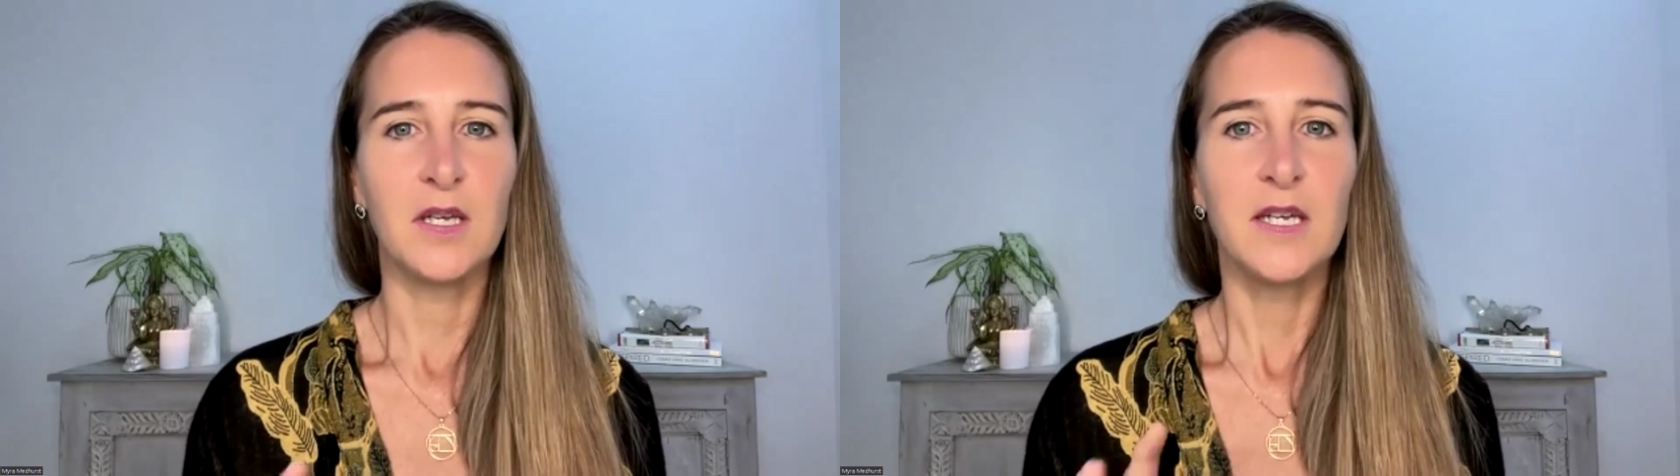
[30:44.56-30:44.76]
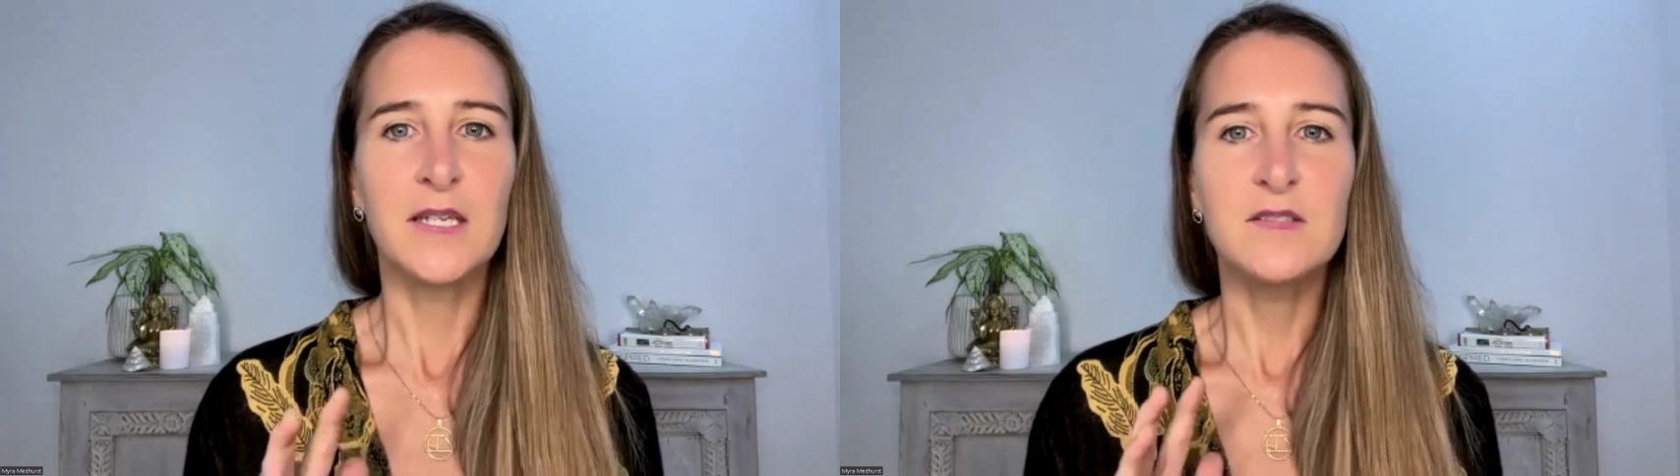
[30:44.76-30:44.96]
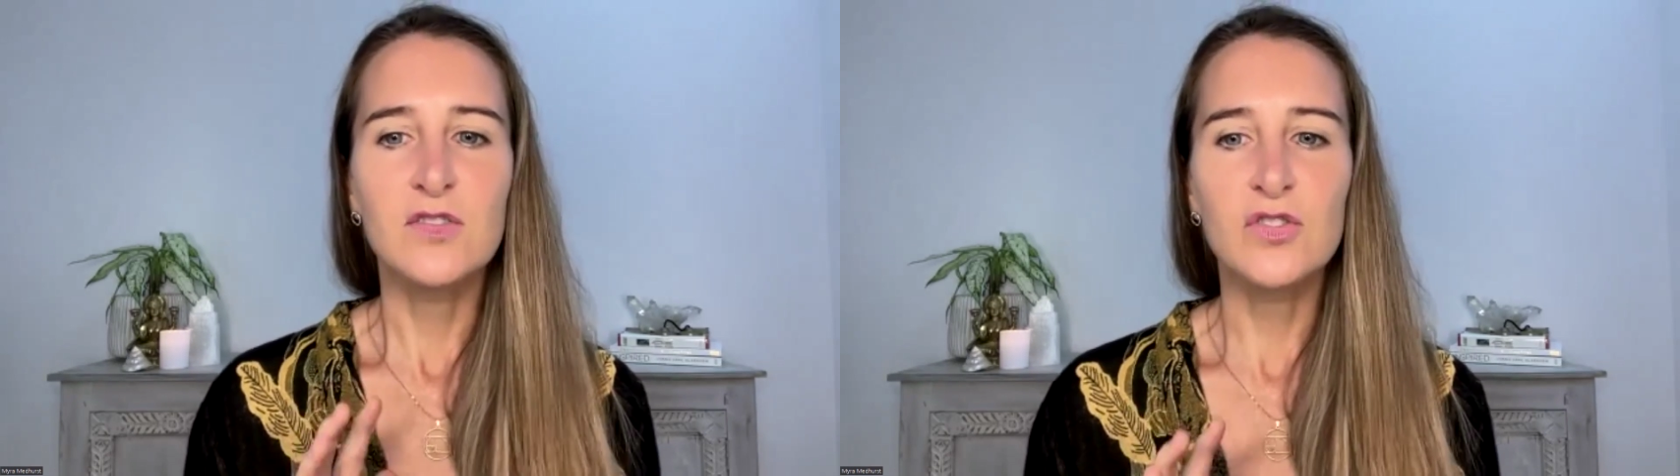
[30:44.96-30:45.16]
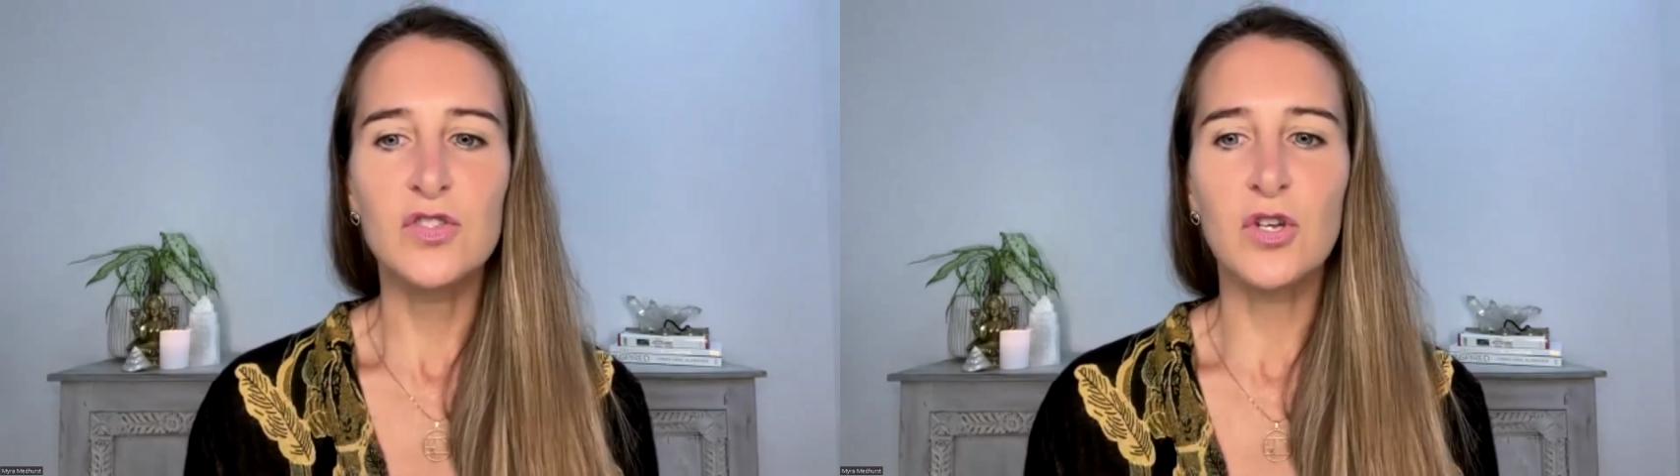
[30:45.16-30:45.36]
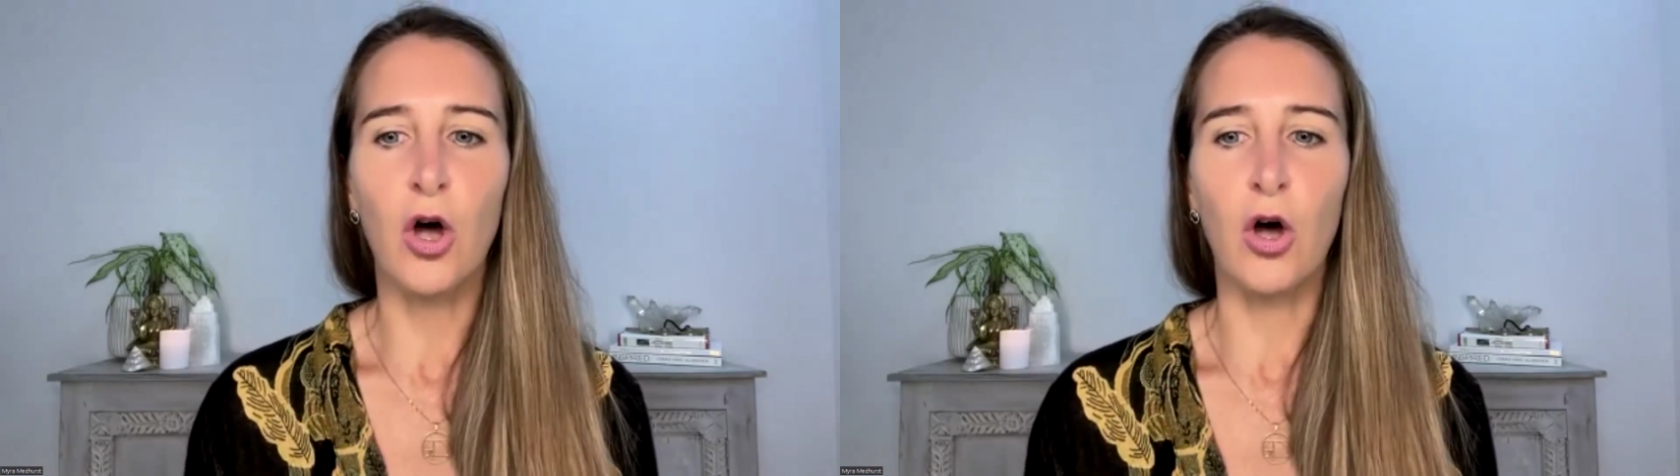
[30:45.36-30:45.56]
It's
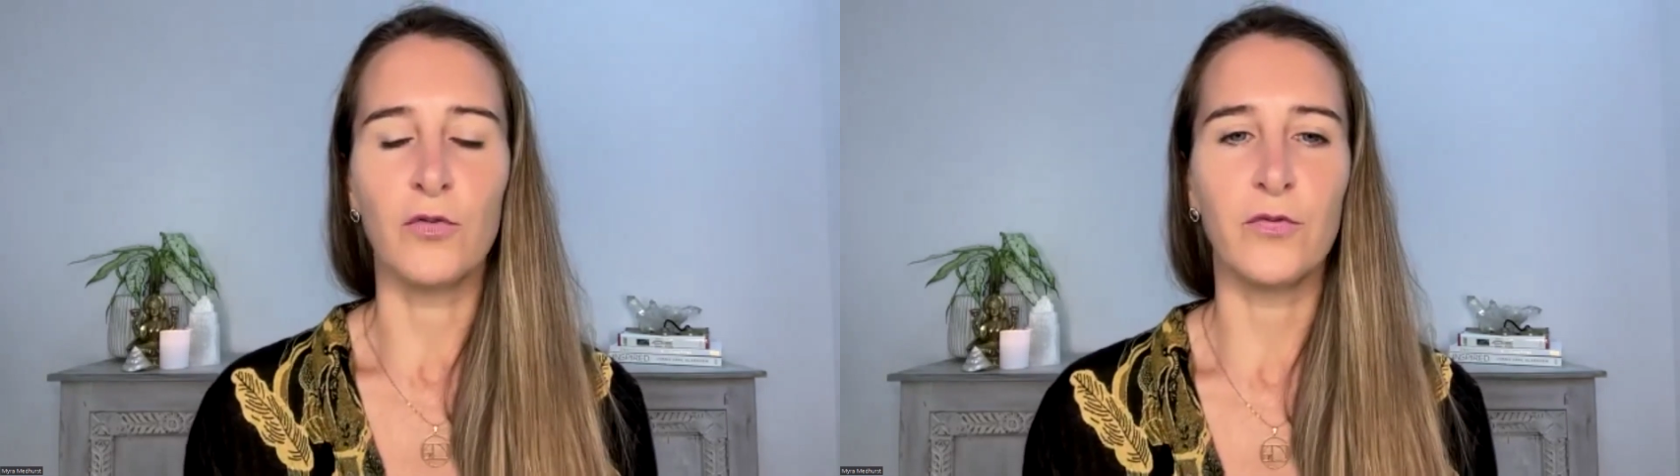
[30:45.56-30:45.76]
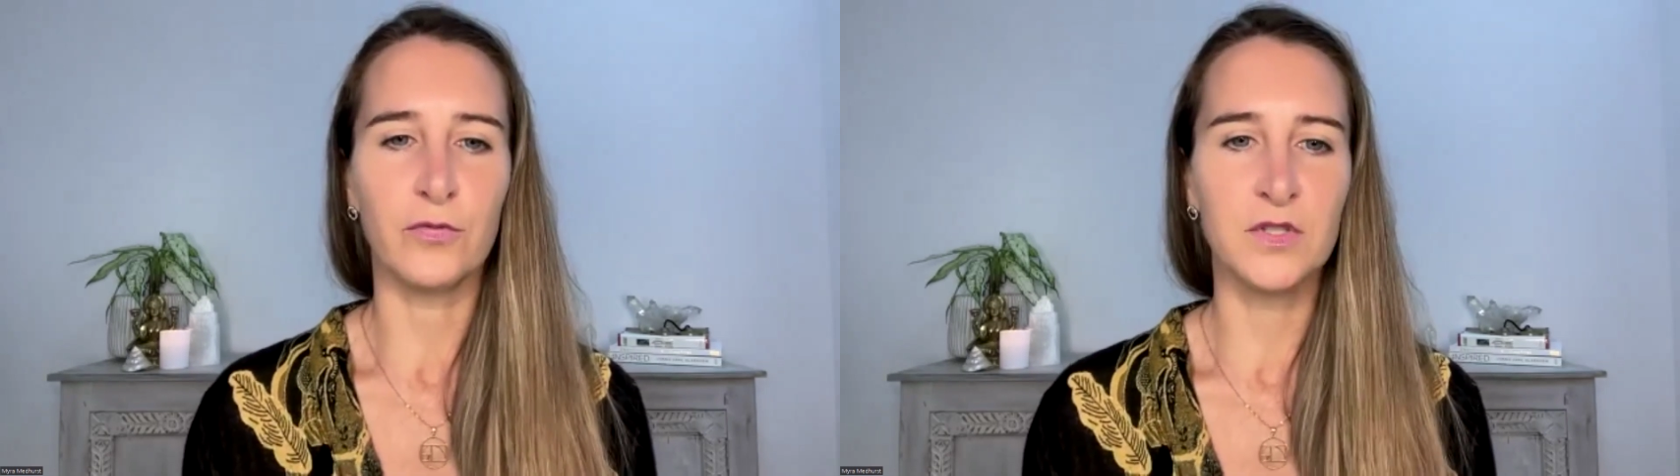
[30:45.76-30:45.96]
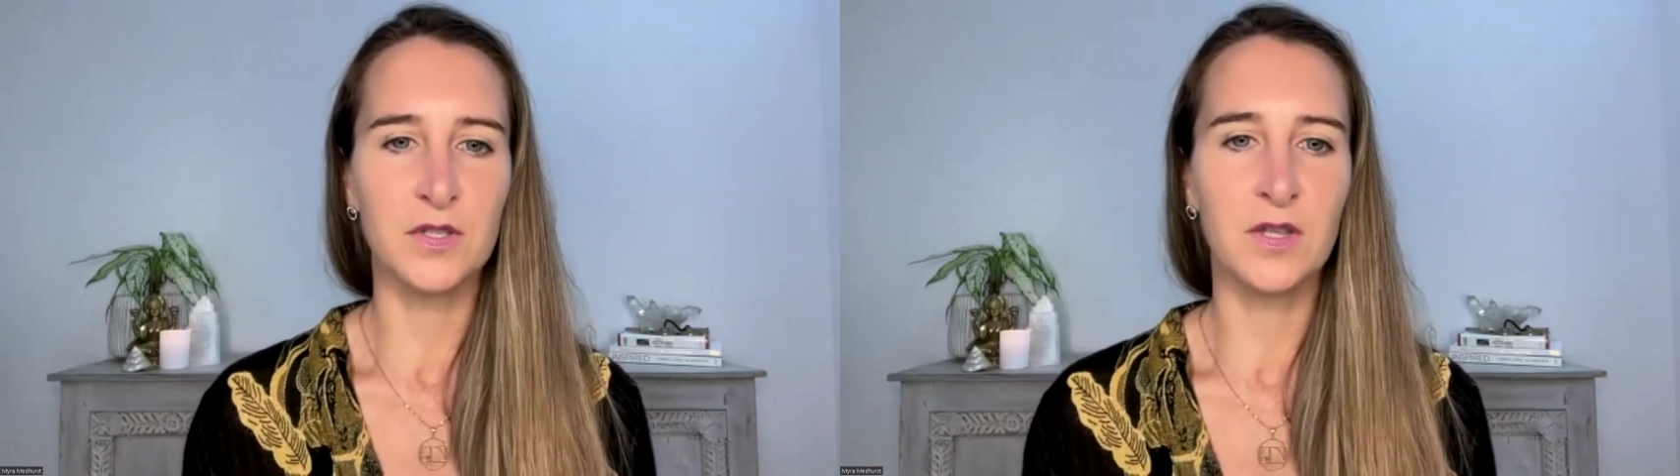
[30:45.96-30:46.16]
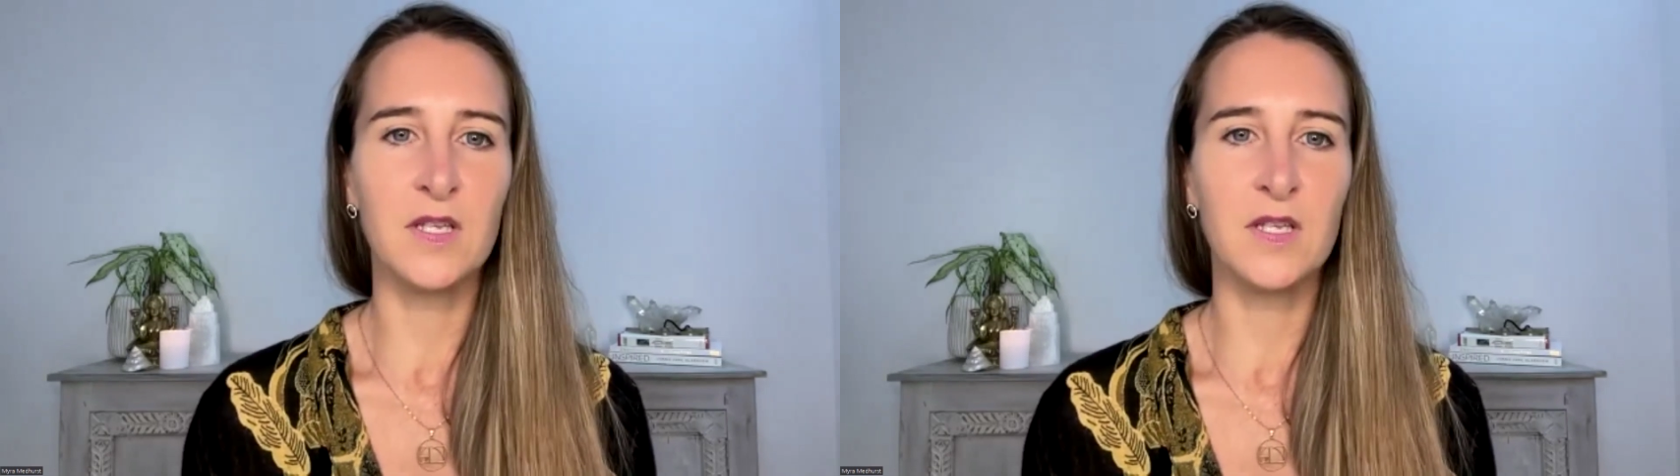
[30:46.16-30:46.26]
soft,